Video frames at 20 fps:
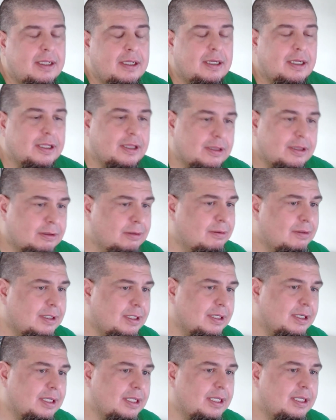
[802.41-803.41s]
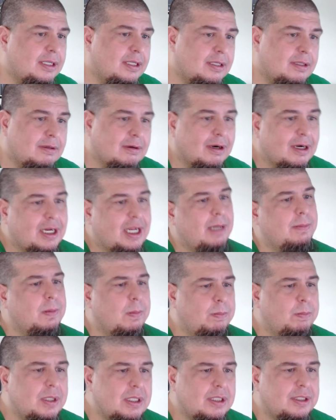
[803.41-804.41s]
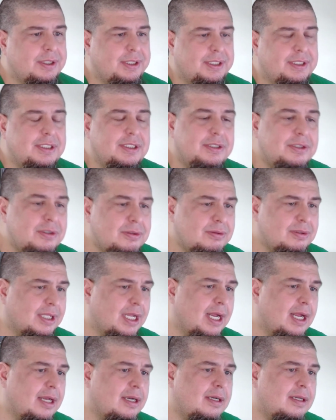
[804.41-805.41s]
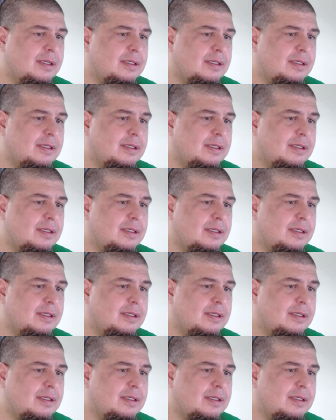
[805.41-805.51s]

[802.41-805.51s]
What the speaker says: authority or capability to do that.